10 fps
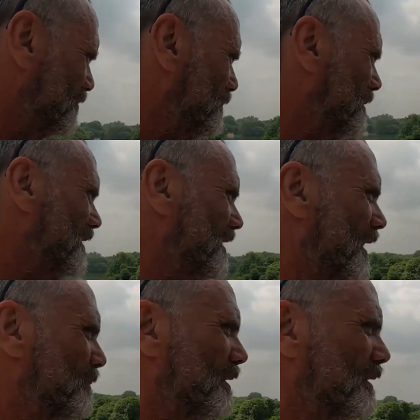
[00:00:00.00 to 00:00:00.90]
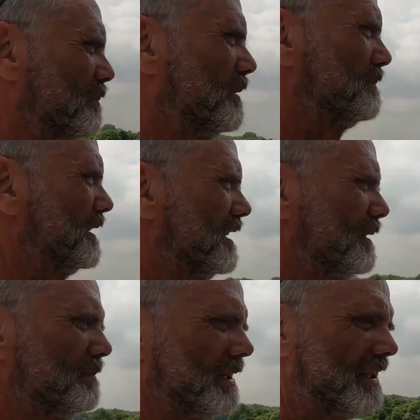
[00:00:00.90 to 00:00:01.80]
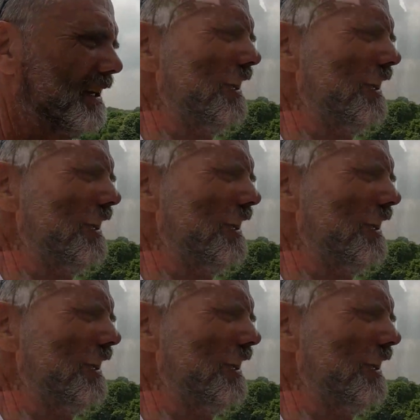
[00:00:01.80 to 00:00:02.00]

go swimming in there, but it would probably kill me.